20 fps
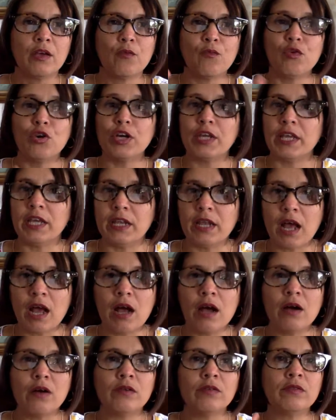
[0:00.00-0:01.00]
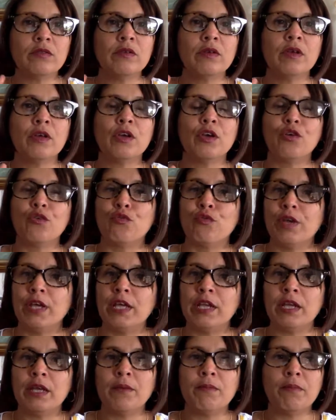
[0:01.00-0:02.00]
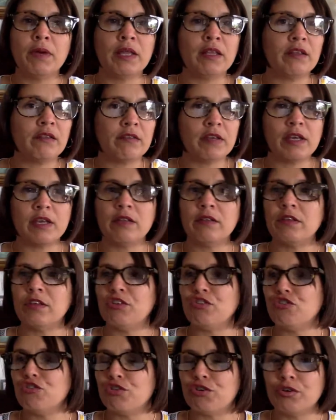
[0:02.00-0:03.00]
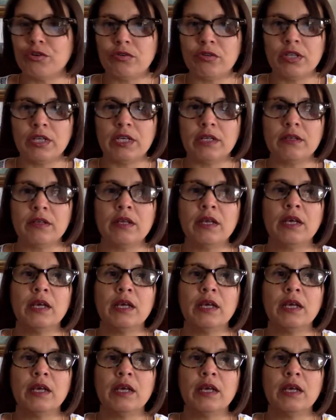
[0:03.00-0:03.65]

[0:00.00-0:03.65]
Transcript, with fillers: working out, reading, meditating, journaling,